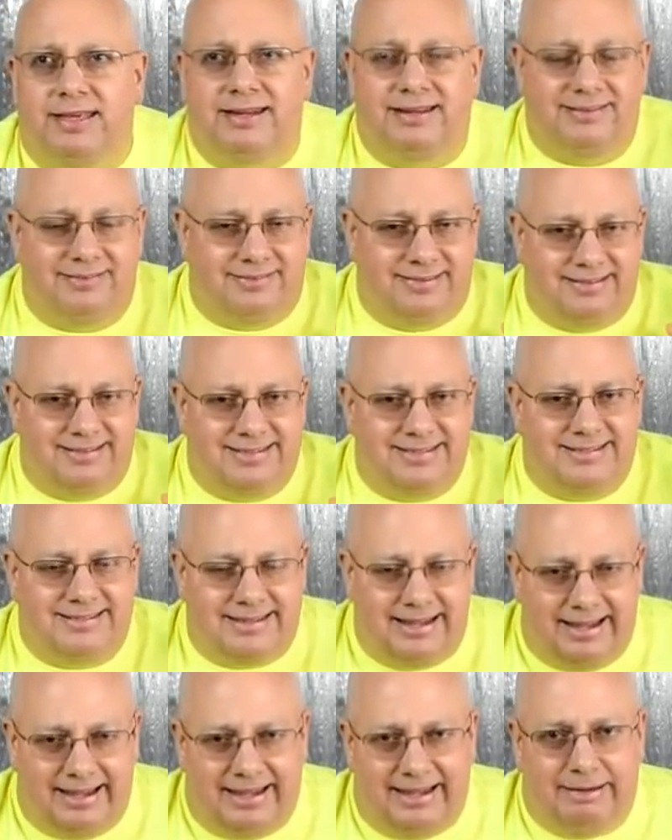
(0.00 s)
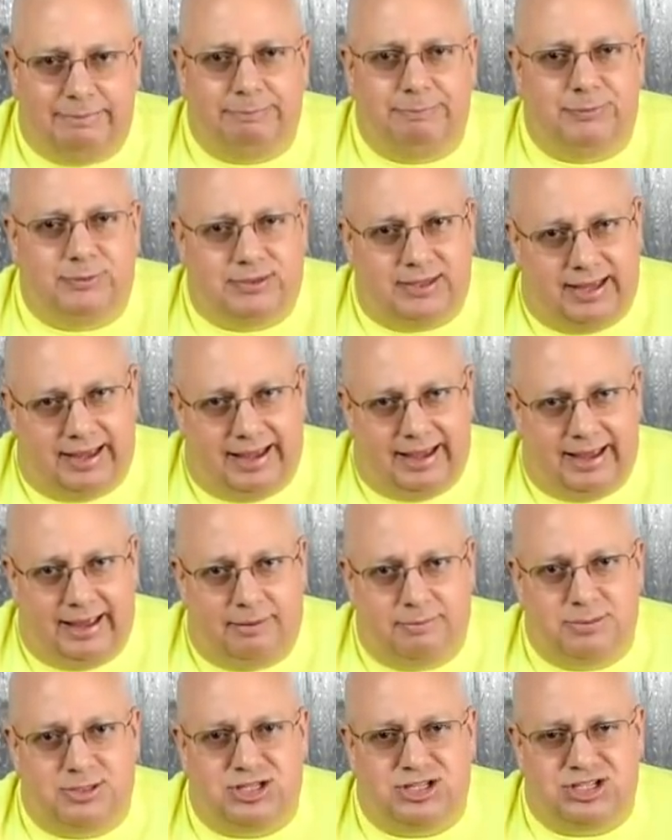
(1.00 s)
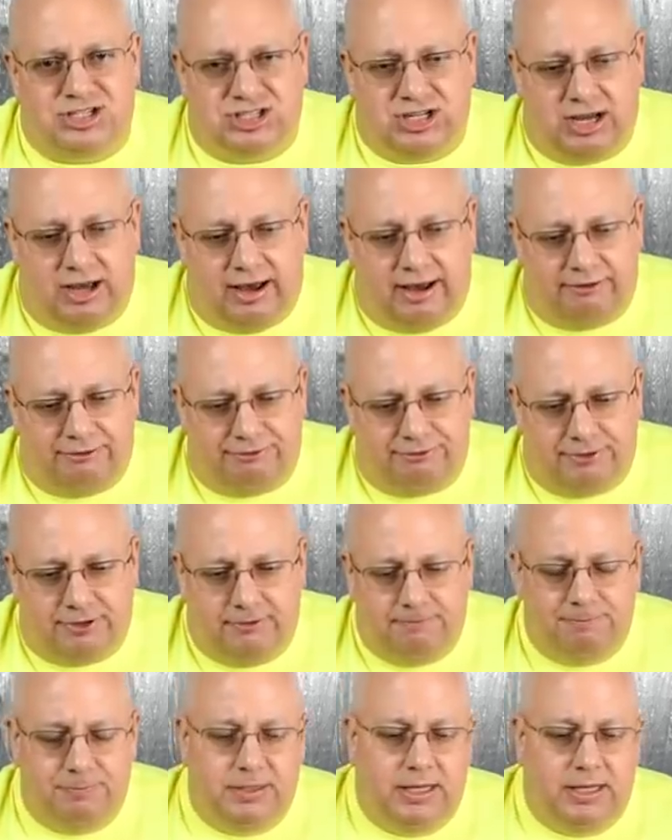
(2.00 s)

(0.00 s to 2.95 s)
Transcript: It is the same damn stuff.